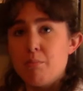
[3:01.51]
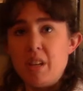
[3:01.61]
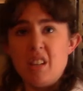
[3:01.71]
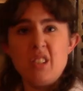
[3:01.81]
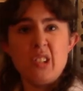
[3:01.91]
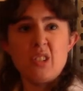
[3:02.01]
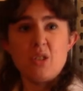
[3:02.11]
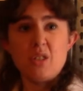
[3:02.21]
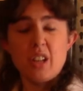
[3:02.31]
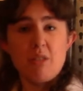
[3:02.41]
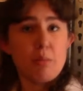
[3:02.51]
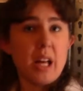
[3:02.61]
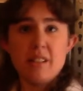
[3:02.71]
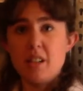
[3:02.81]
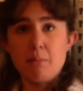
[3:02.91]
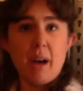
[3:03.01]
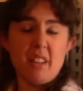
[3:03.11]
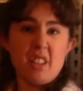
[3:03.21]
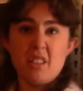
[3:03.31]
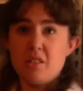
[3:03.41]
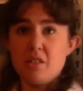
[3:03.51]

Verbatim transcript: beans or safe plastic pellets.